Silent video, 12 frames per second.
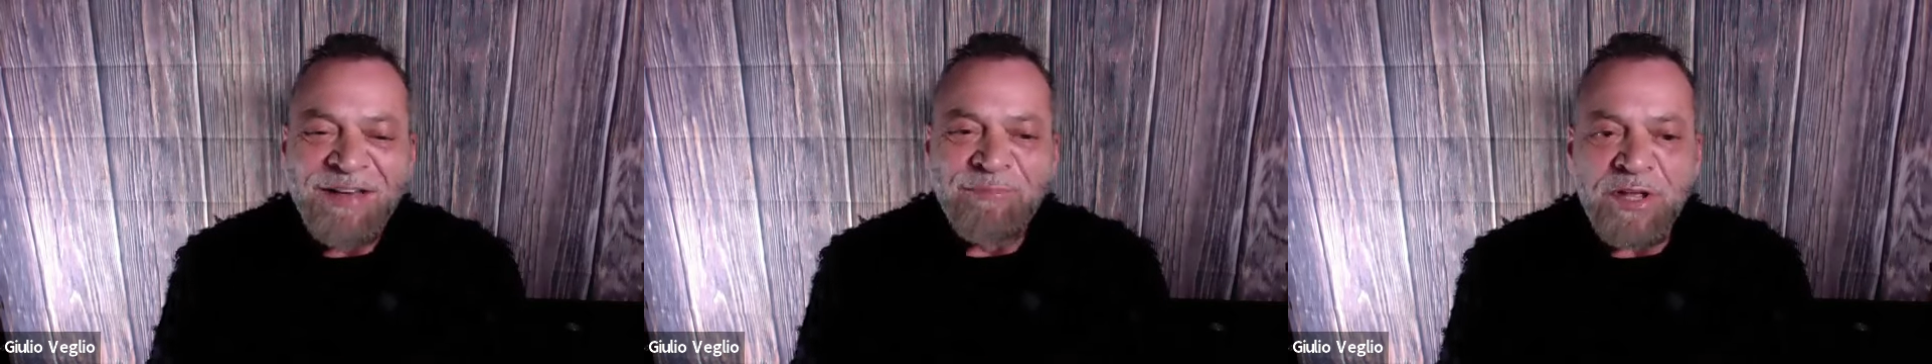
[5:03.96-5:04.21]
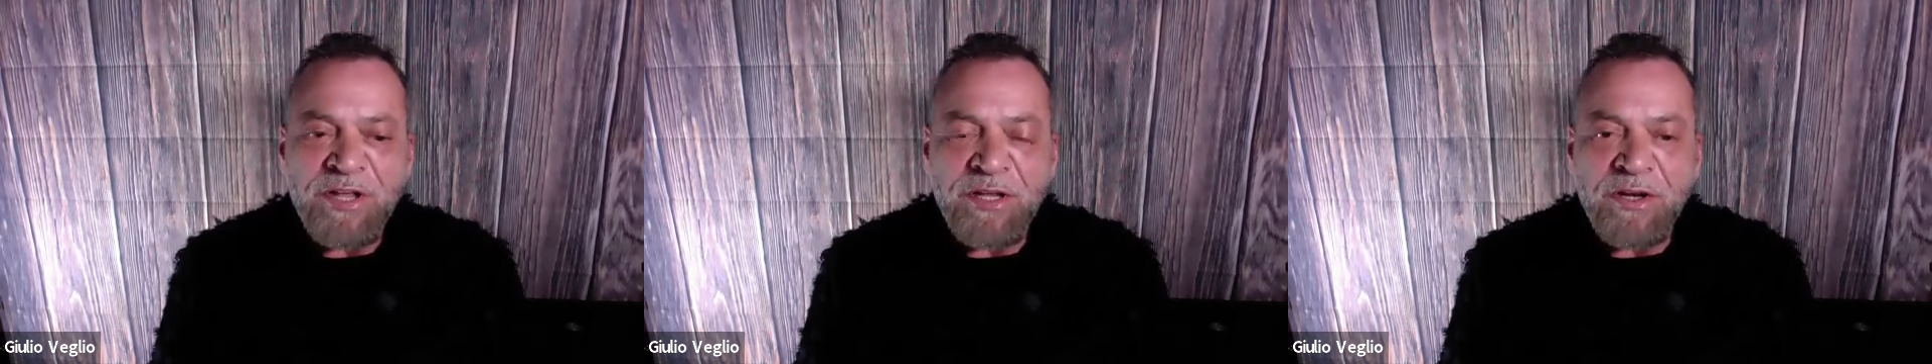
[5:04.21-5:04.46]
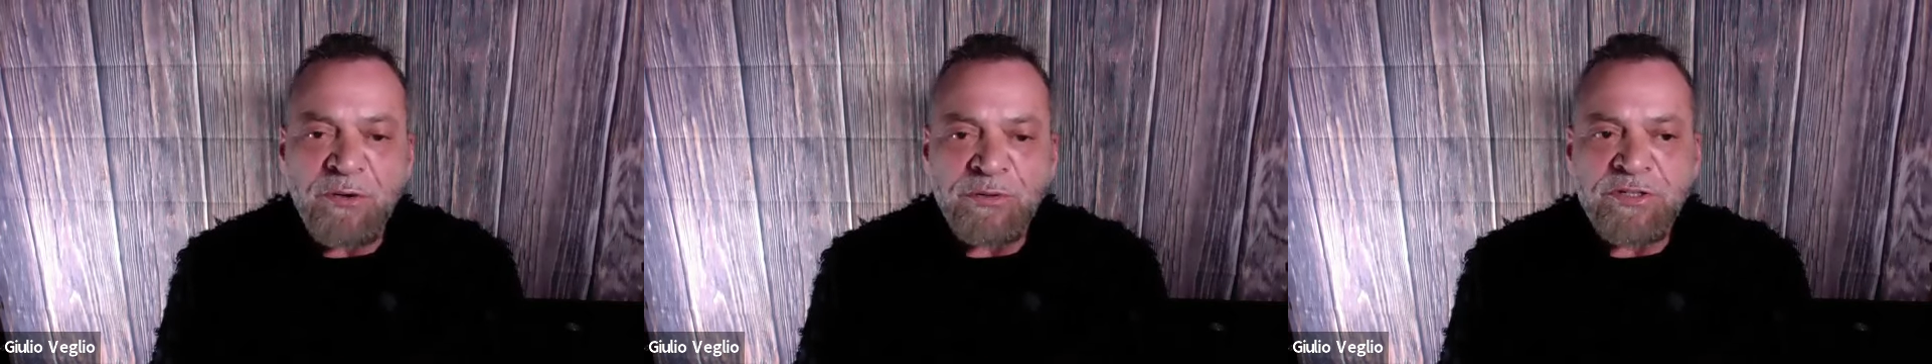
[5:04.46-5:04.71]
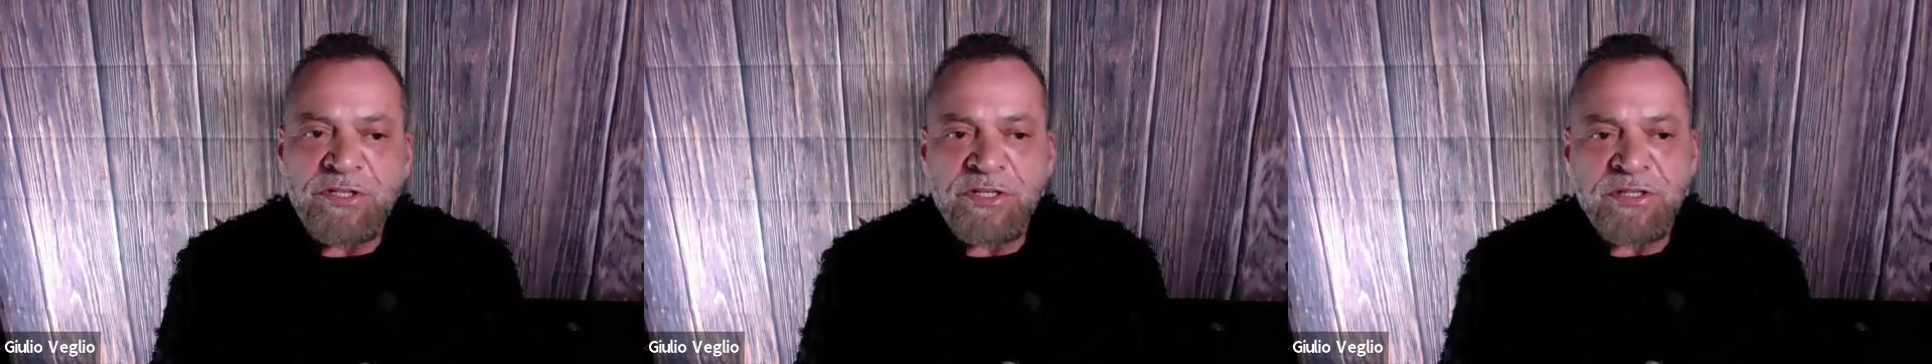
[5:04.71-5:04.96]
but you know,
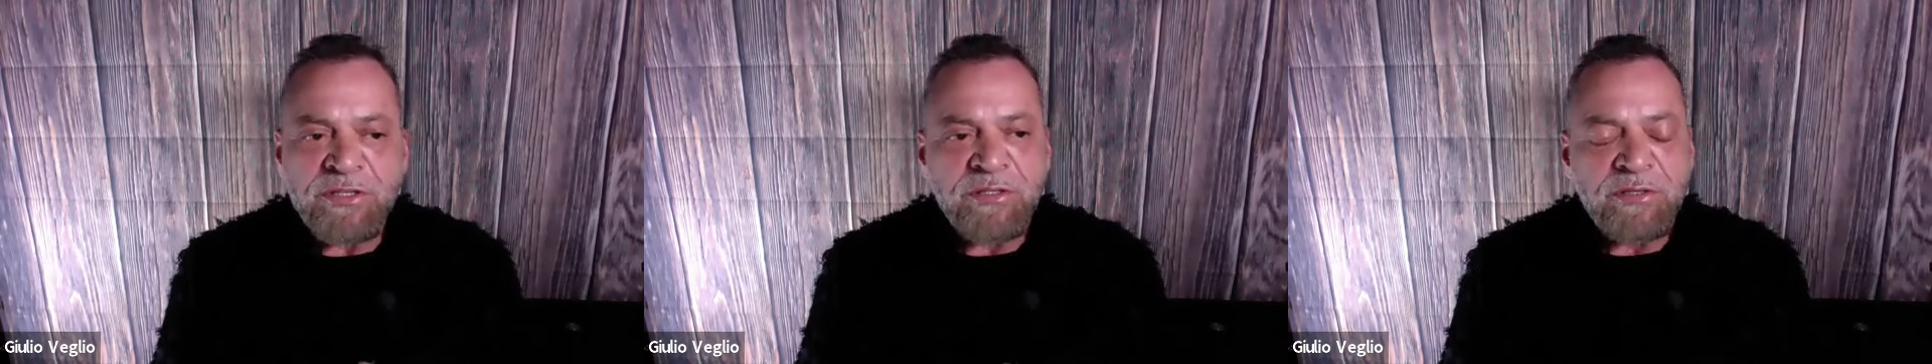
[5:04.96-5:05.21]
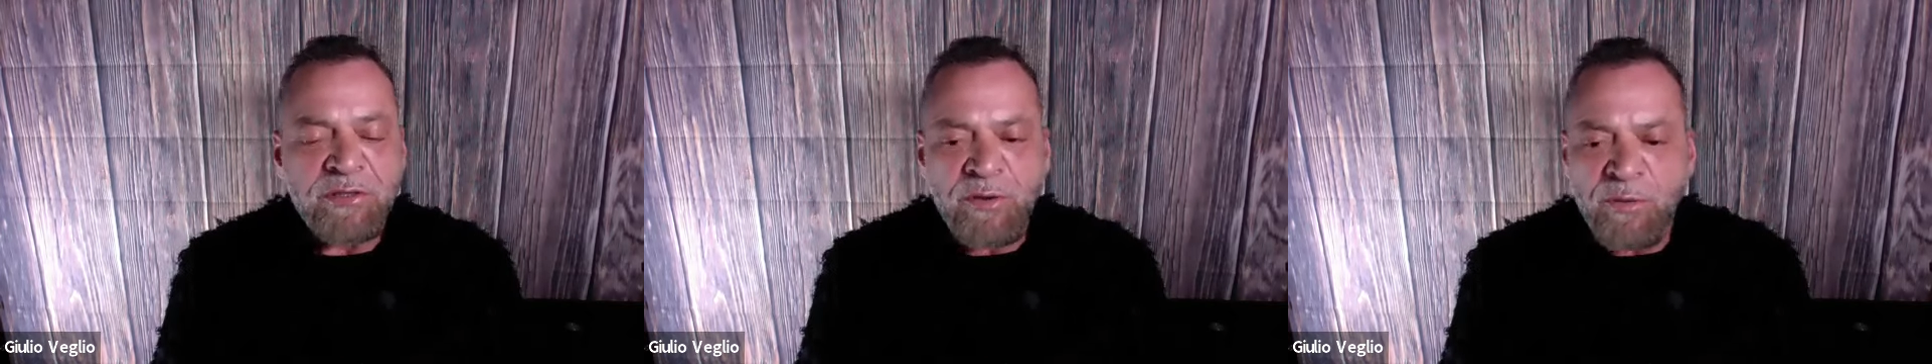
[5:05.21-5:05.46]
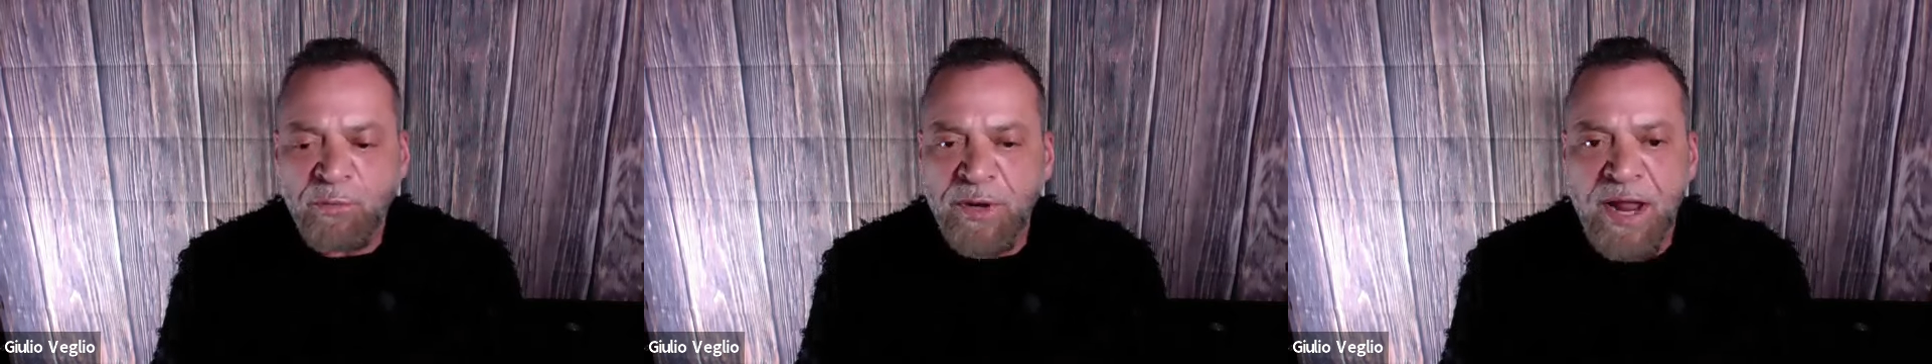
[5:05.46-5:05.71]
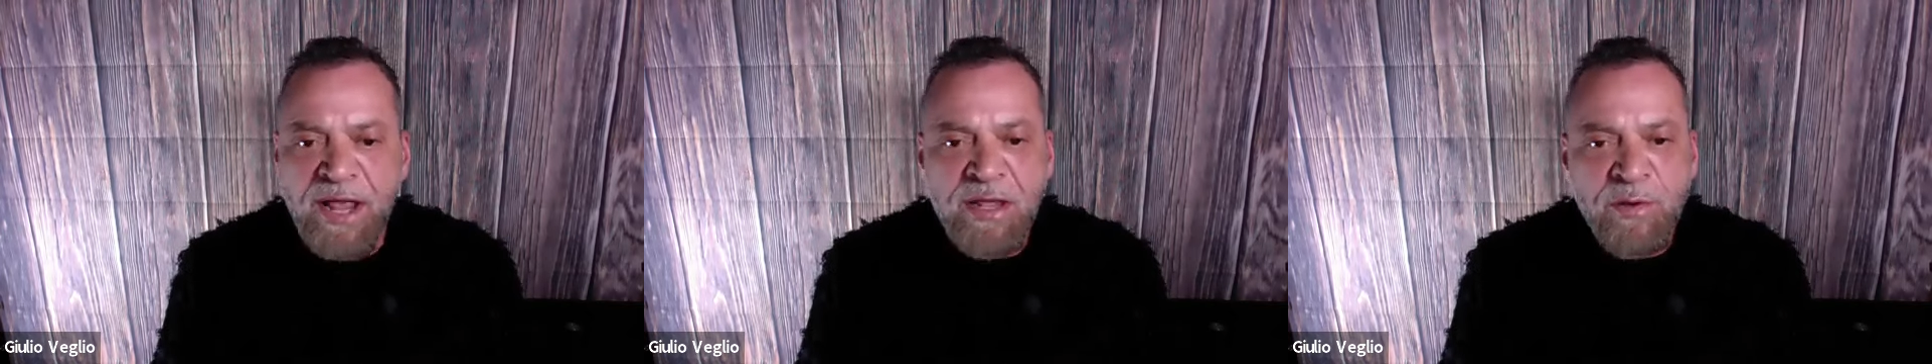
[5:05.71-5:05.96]
just
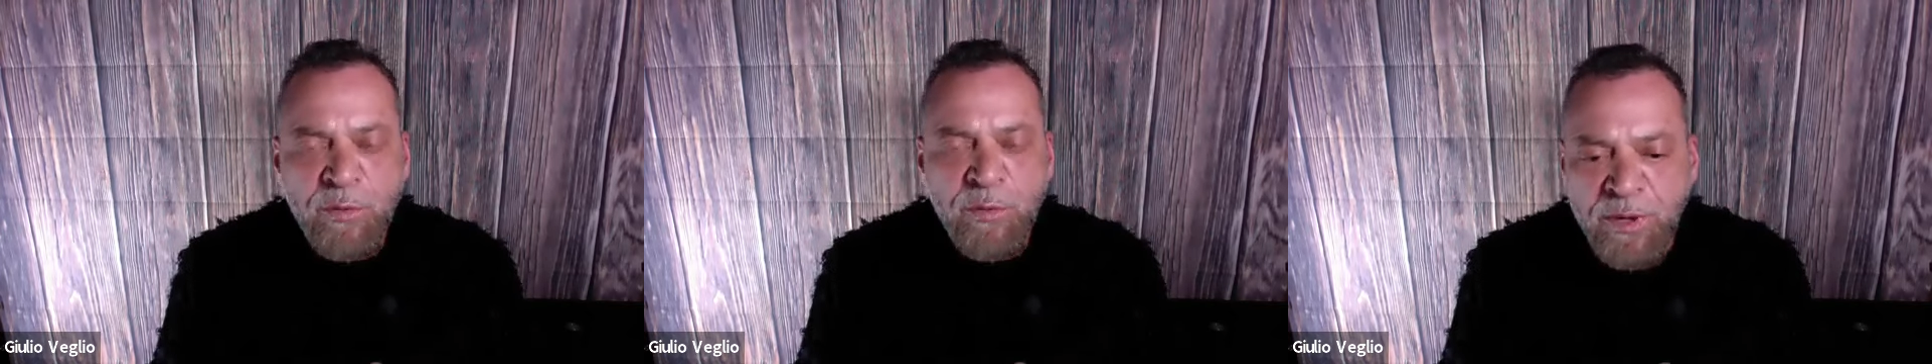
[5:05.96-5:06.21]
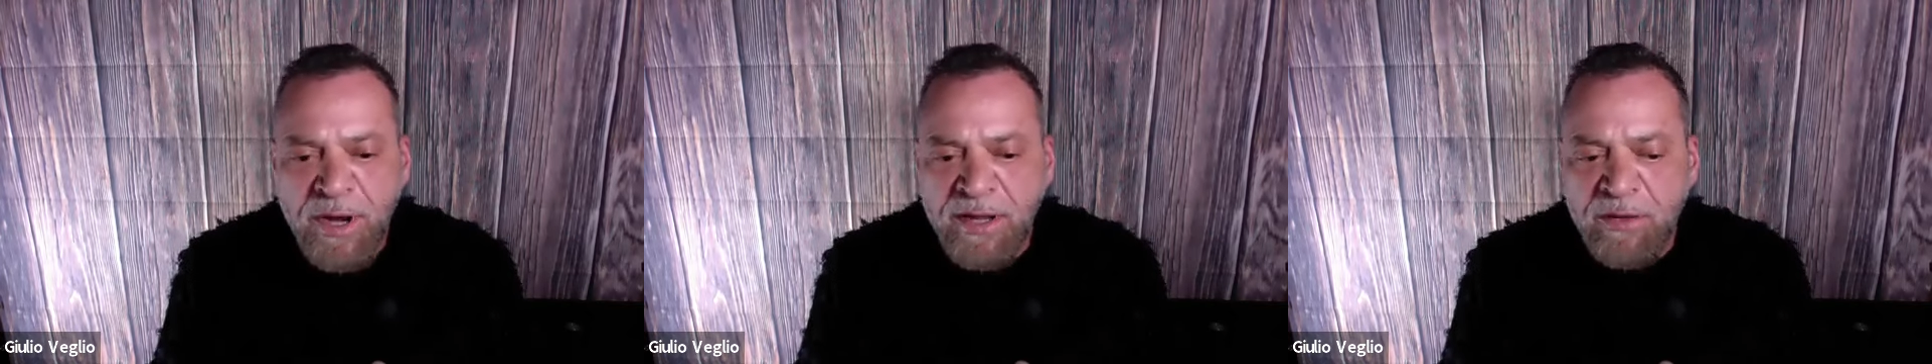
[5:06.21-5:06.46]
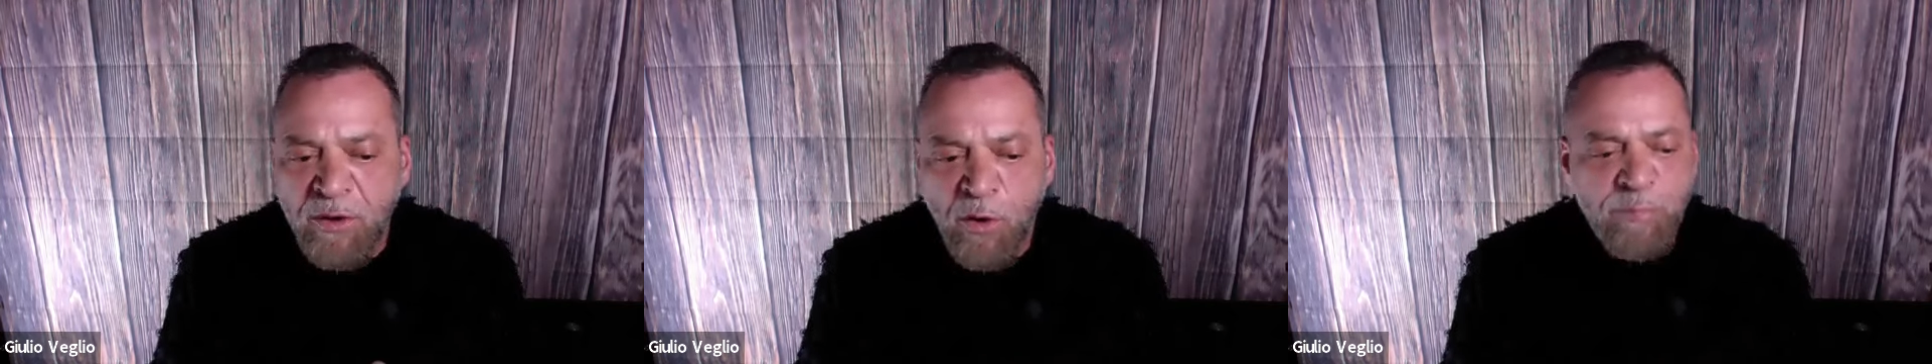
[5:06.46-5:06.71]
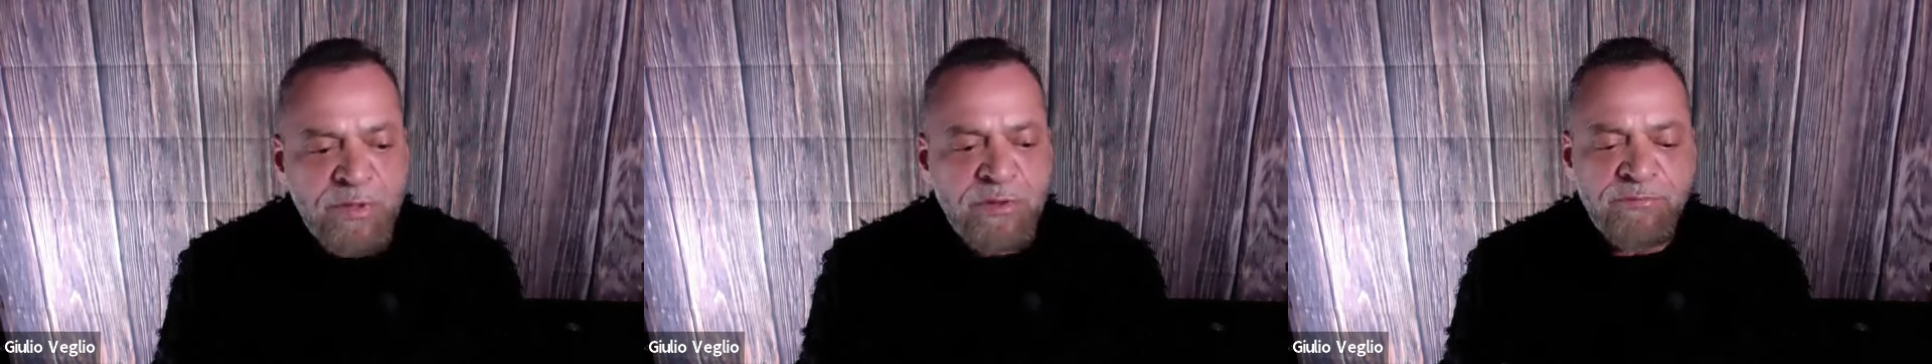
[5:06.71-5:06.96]
when I when I
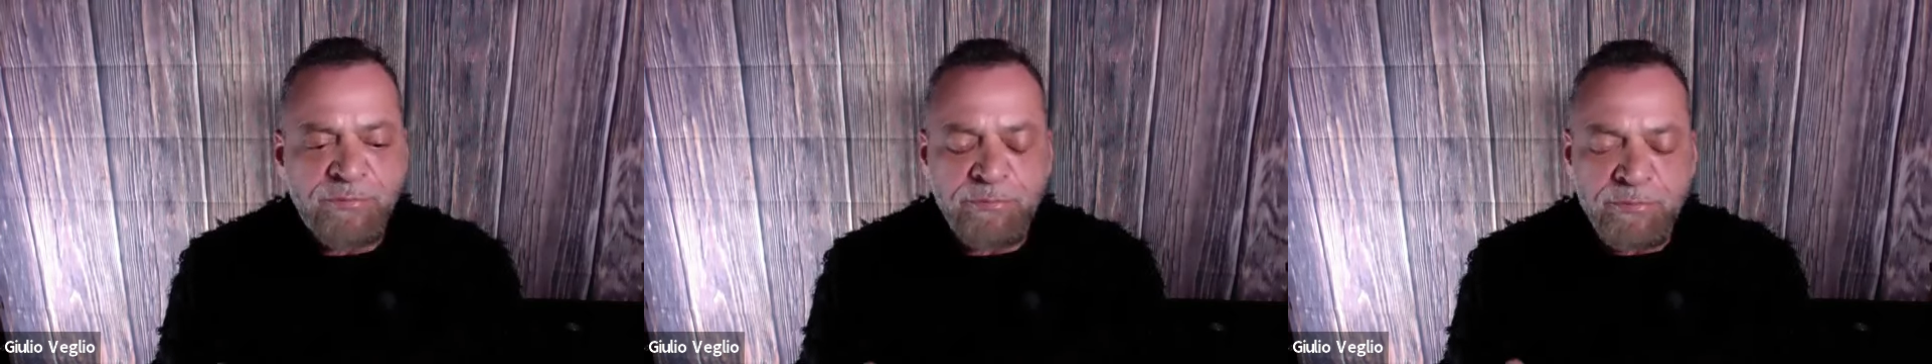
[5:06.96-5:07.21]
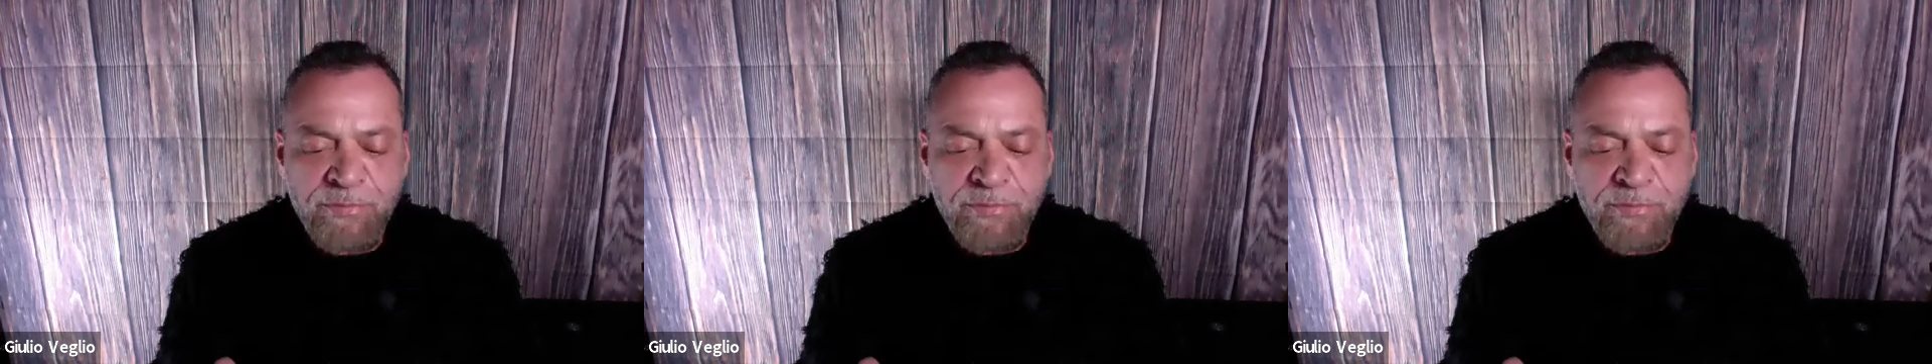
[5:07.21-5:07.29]
opened the